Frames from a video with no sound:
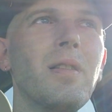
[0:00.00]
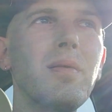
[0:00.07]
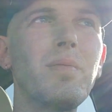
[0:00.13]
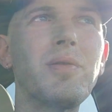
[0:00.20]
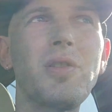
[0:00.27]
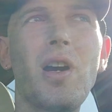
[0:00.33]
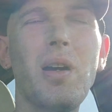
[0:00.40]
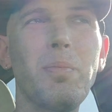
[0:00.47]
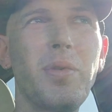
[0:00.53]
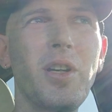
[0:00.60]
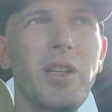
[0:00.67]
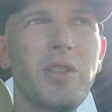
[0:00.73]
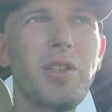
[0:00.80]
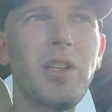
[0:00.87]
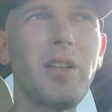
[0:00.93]
try and
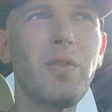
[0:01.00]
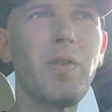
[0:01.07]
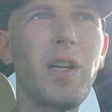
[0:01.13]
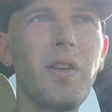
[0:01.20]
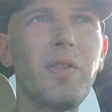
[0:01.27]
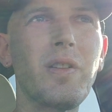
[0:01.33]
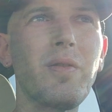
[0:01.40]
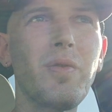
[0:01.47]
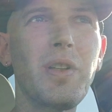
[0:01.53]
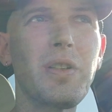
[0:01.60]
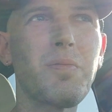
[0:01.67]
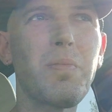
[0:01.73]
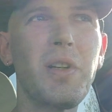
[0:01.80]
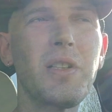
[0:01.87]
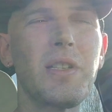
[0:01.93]
push it or whatever,
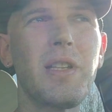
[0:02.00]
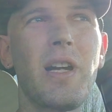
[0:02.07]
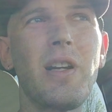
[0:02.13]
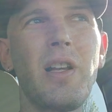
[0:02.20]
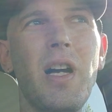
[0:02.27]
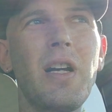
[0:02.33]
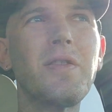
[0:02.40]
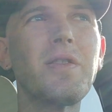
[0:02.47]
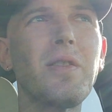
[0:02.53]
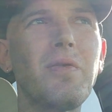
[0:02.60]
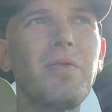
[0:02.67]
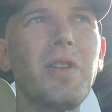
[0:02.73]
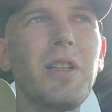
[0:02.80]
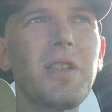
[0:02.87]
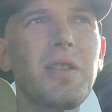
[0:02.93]
which puts their lives at
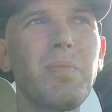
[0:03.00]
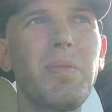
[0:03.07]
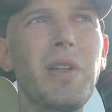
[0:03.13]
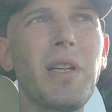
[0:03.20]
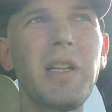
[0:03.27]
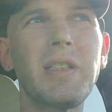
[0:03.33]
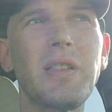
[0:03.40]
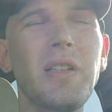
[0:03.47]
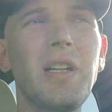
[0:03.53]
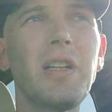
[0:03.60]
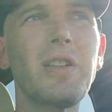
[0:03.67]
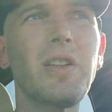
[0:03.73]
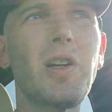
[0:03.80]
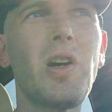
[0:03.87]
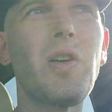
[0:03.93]
risk because of
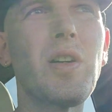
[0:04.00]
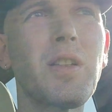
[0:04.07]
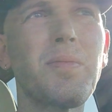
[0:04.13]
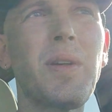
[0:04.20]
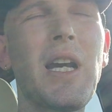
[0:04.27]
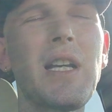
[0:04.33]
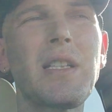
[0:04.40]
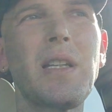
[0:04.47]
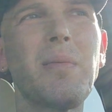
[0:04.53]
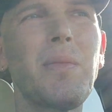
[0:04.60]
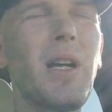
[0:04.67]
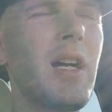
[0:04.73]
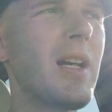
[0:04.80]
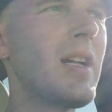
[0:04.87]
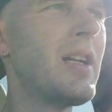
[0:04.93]
other cars passing
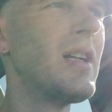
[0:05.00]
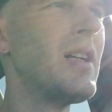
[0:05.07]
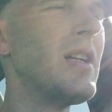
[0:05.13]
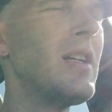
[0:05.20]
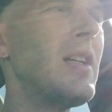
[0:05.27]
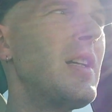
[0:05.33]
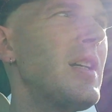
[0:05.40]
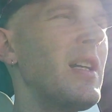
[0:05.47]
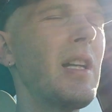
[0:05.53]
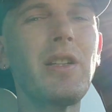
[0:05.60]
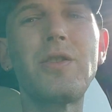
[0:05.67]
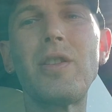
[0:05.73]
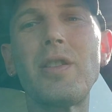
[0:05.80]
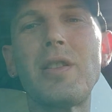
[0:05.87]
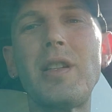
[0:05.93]
by.
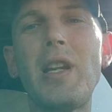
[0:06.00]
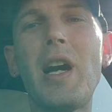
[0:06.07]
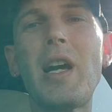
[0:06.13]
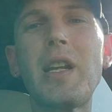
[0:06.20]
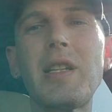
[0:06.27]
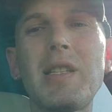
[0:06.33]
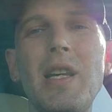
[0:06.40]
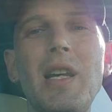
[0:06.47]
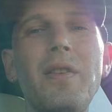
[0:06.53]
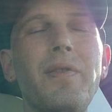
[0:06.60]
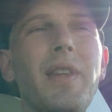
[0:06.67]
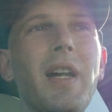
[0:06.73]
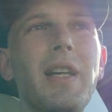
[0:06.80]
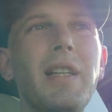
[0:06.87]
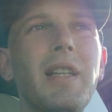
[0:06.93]
It's just not a safe
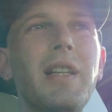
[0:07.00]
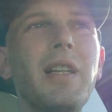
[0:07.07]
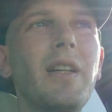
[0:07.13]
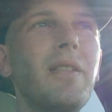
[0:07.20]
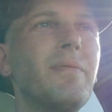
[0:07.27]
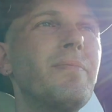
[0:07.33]
thing to do.